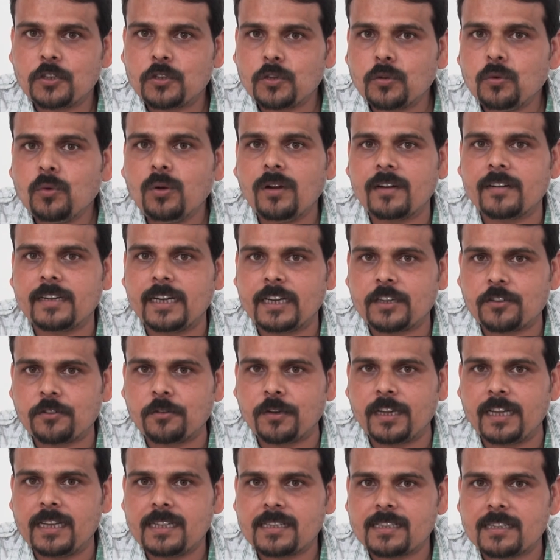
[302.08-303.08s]
200
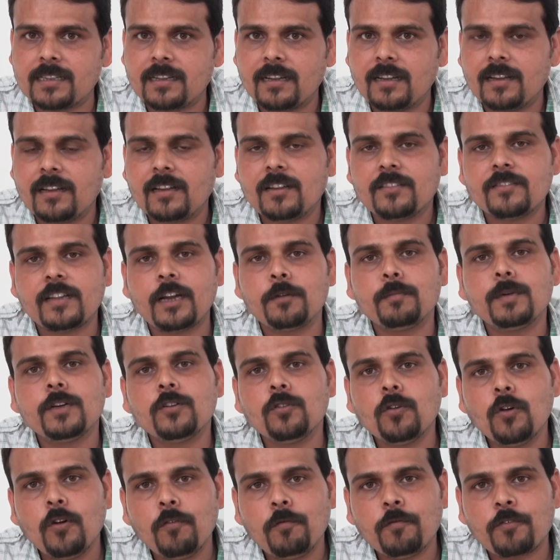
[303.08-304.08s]
tourists, there will be
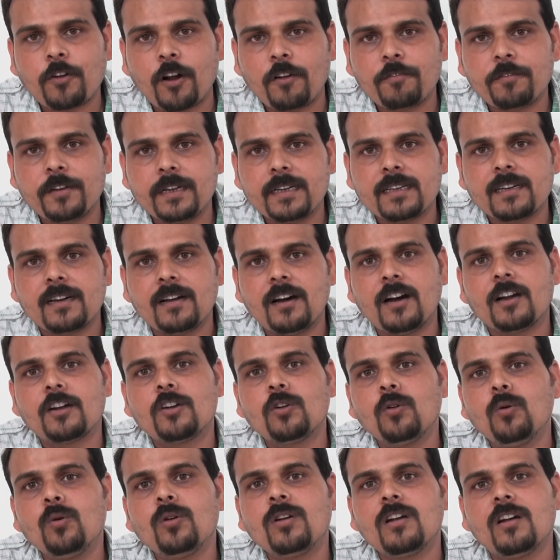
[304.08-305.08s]
no profit or
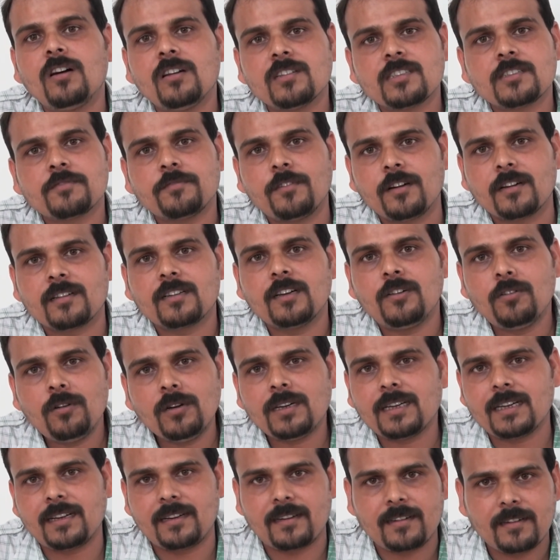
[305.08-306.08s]
no loss for the
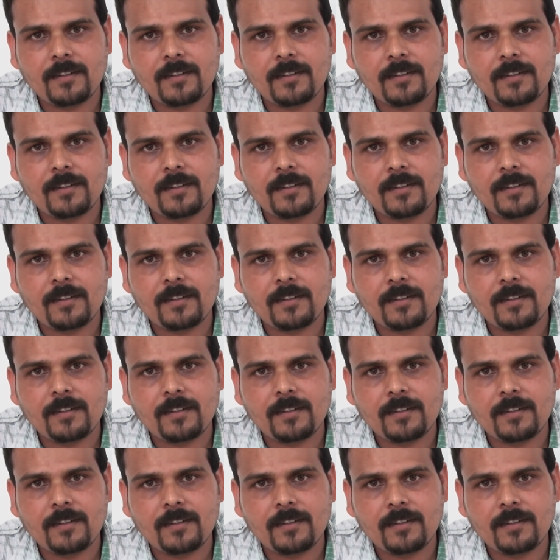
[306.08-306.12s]
hotel.